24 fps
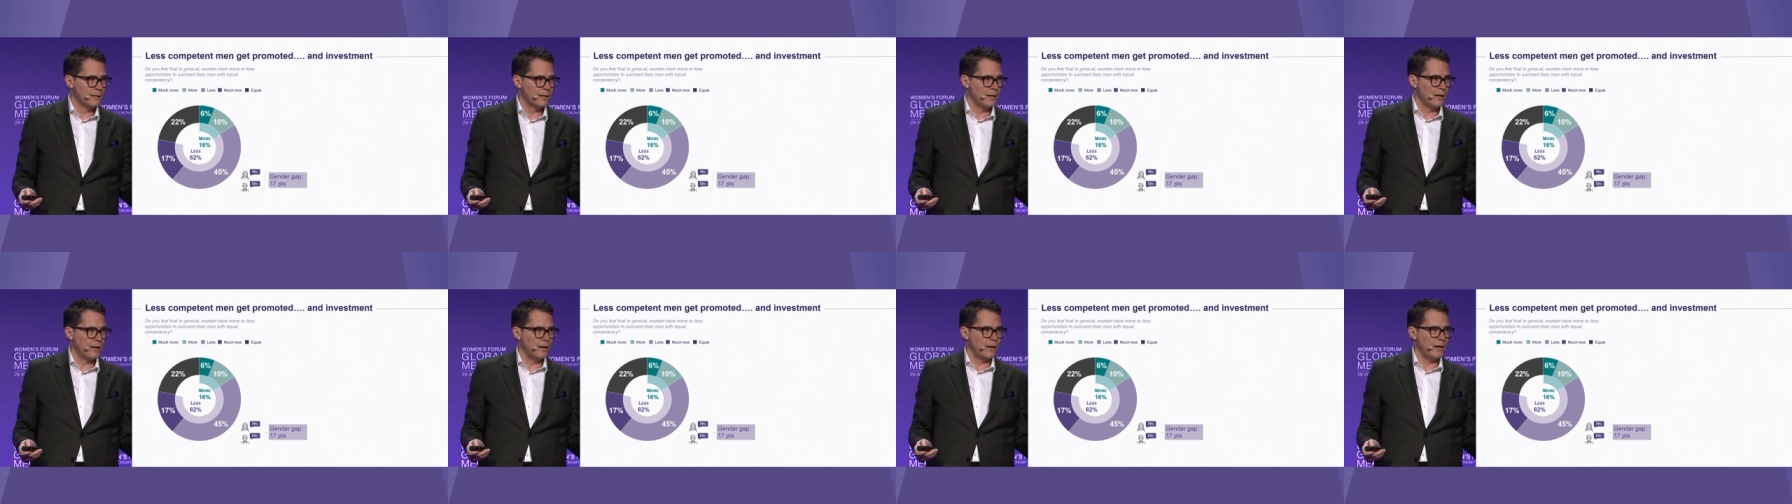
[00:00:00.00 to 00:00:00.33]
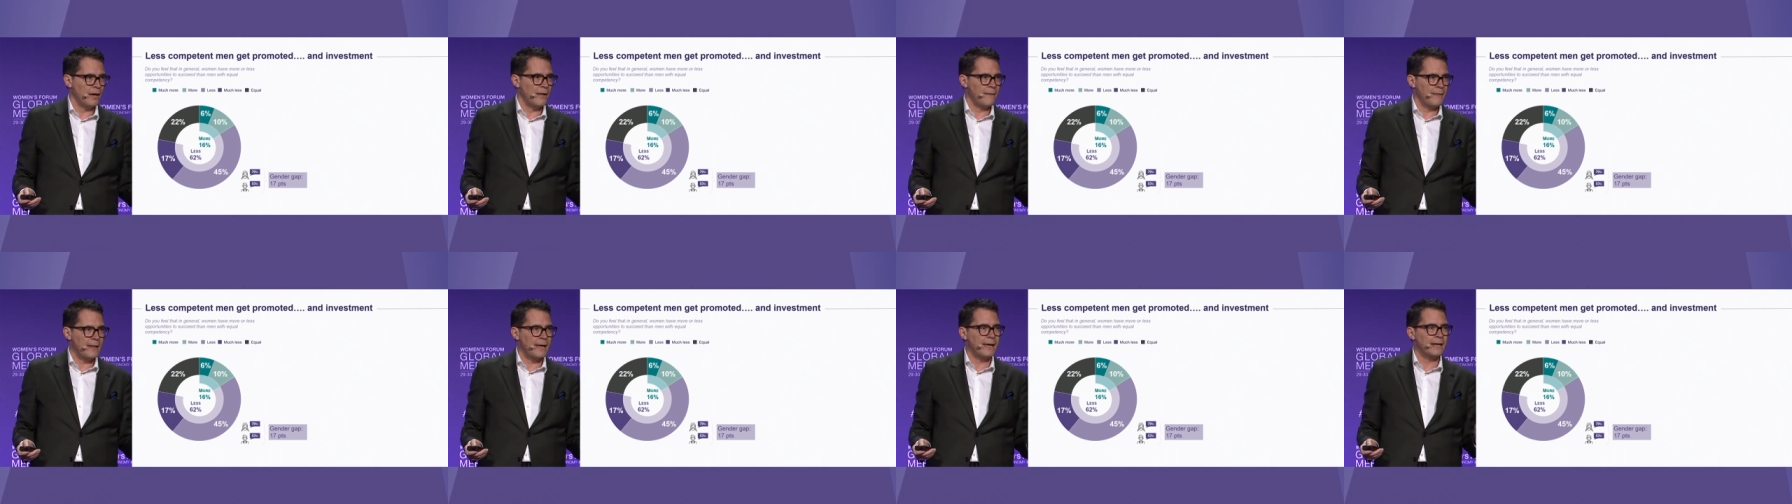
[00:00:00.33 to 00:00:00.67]

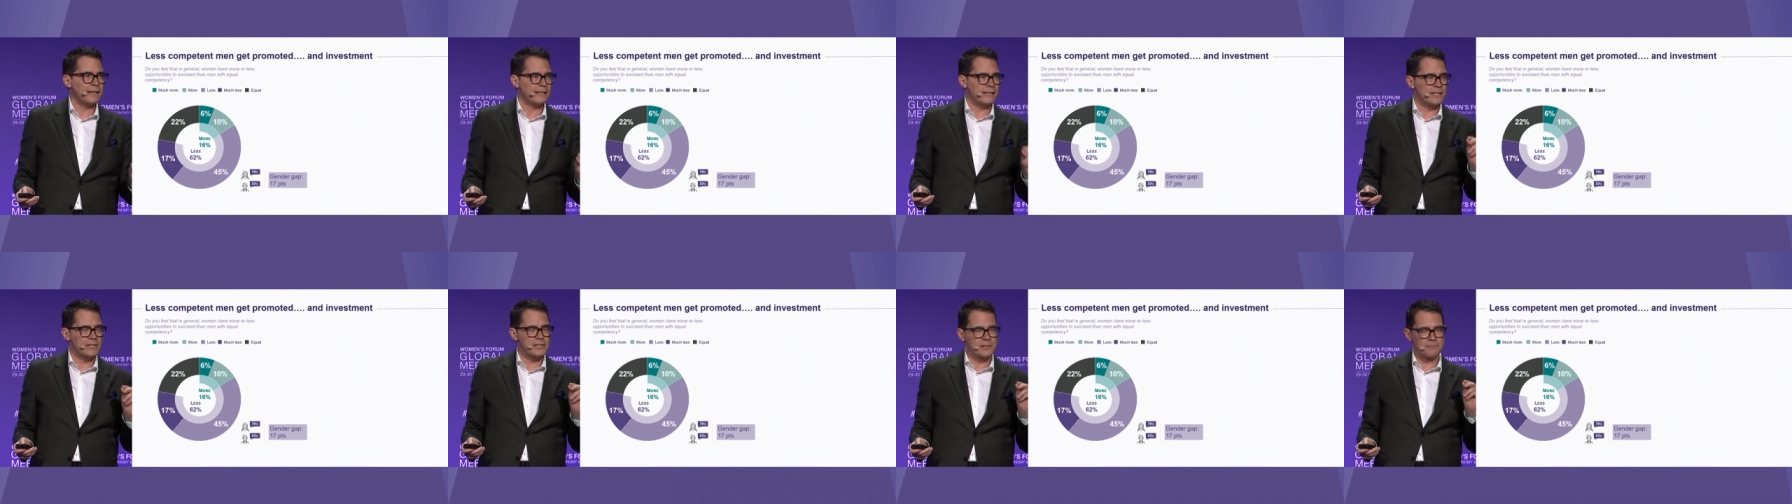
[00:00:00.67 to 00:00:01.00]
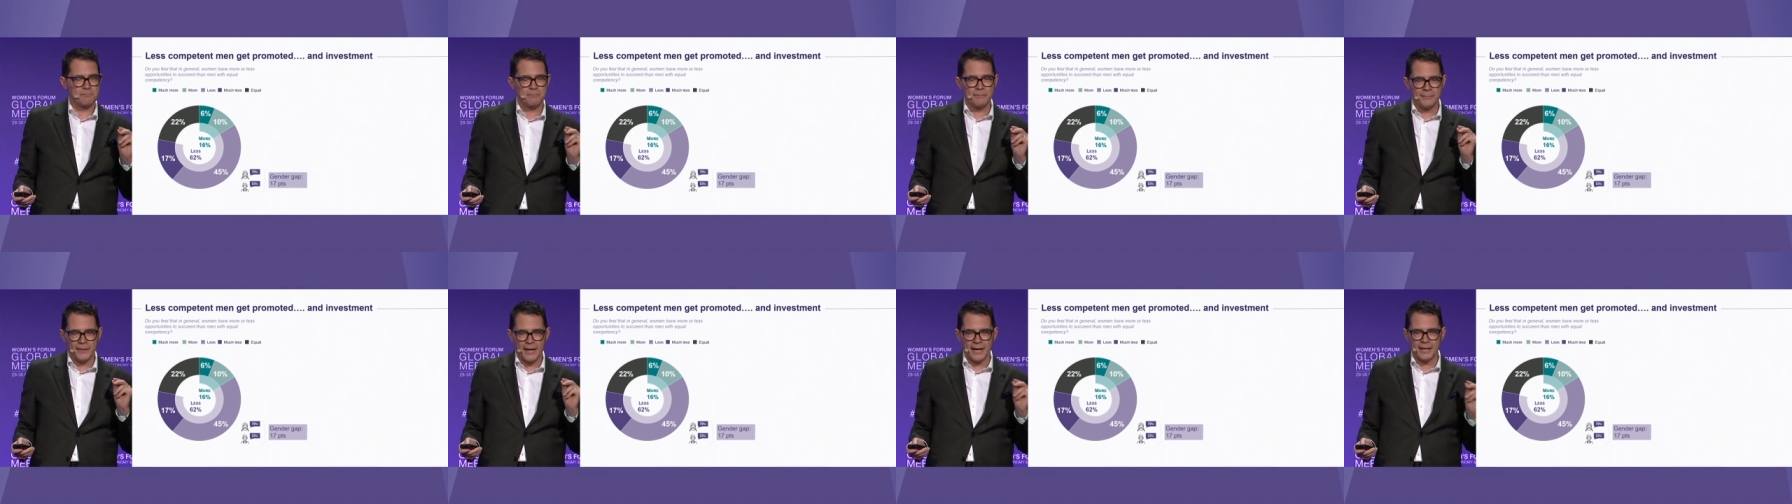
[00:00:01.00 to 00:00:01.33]
And that
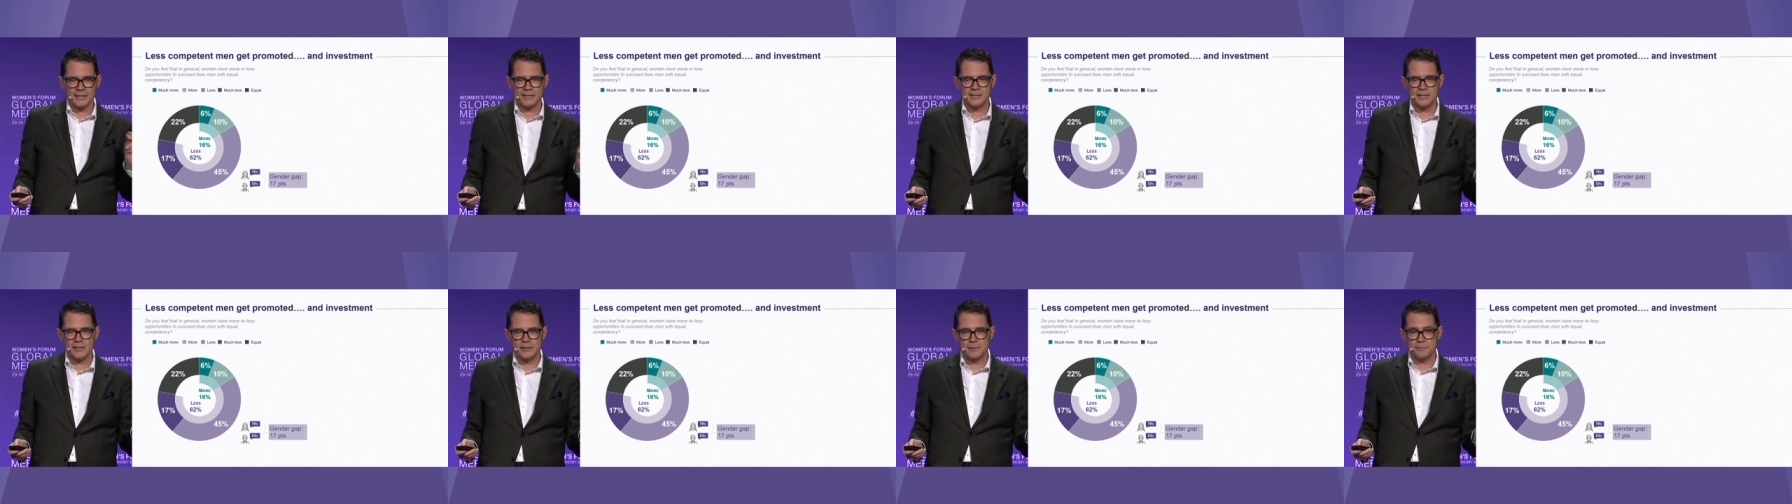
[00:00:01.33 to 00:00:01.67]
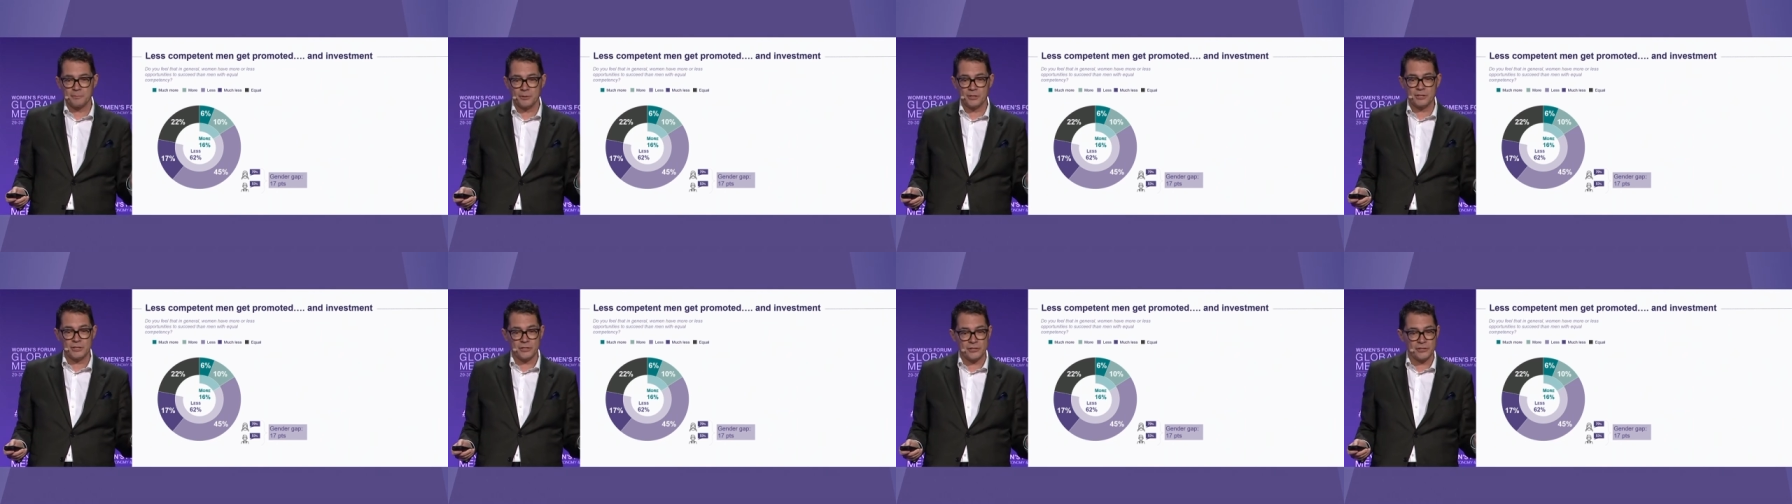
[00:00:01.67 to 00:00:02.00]
is
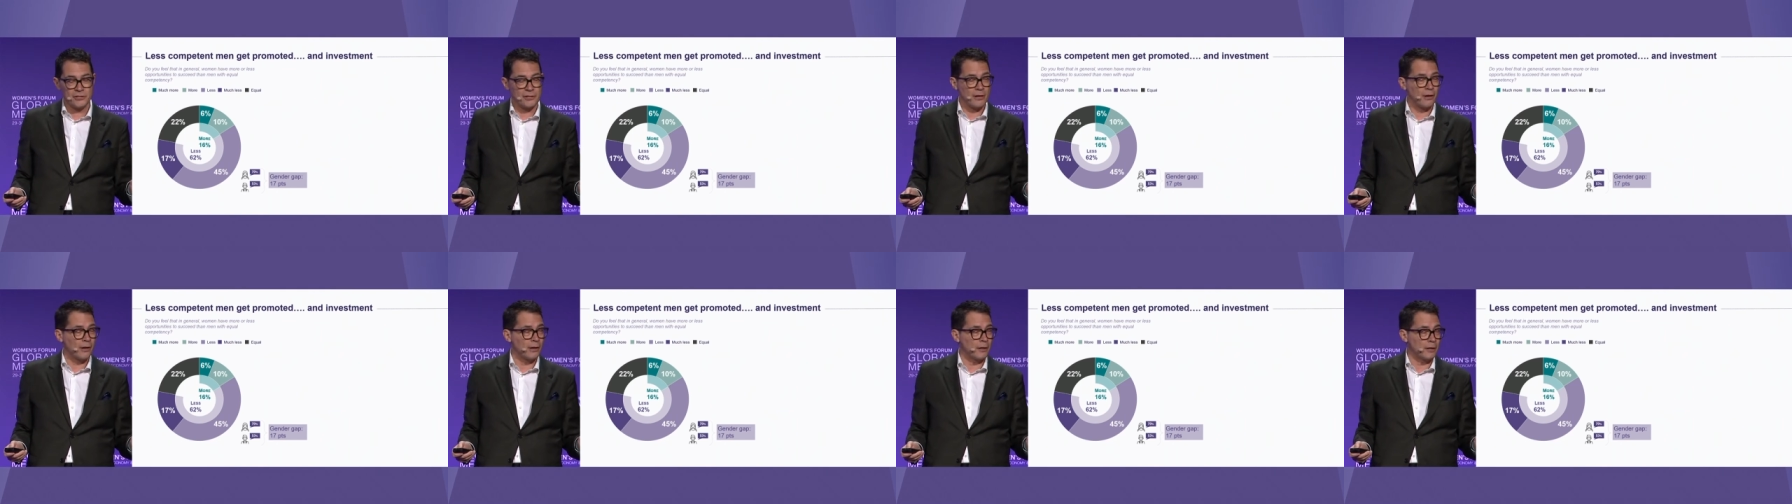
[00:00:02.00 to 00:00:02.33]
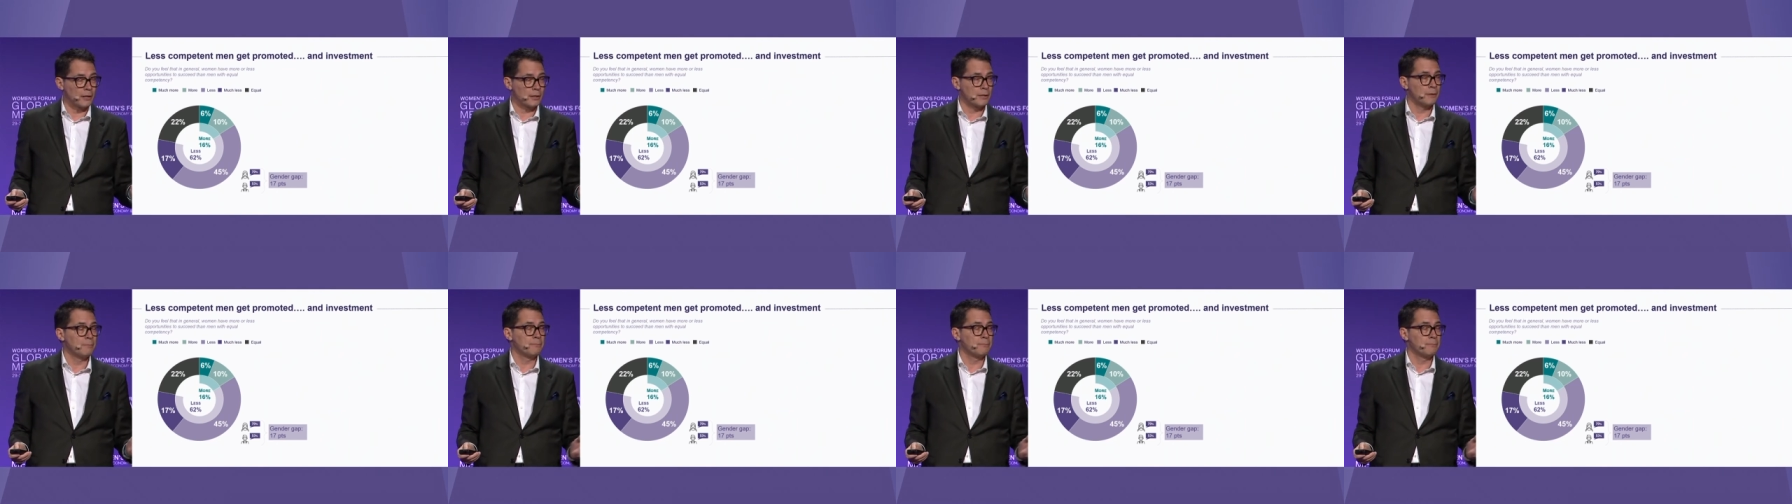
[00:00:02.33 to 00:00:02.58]
pretty stark.